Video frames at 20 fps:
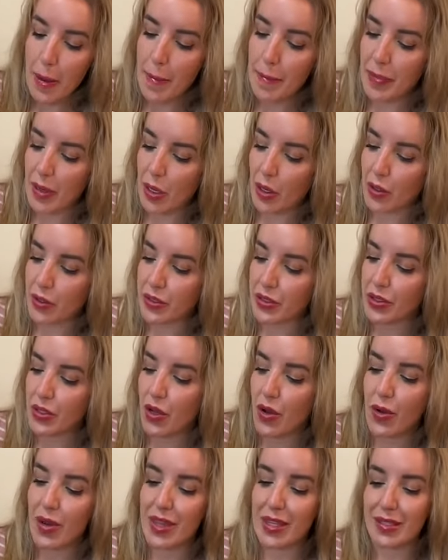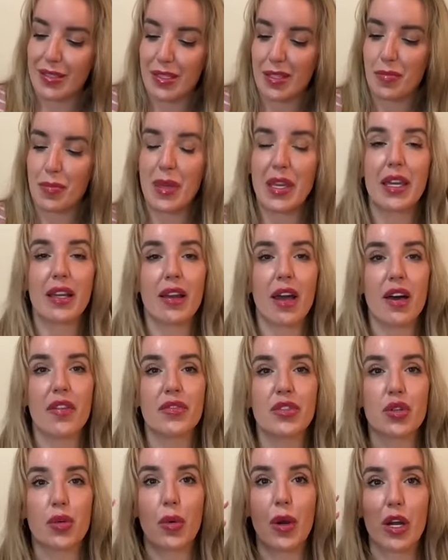But also, this is big
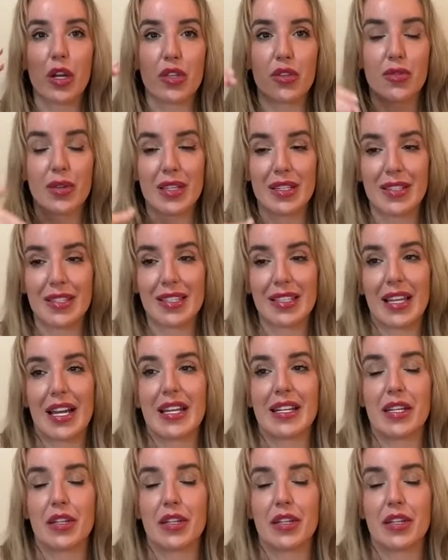enough to where you can slide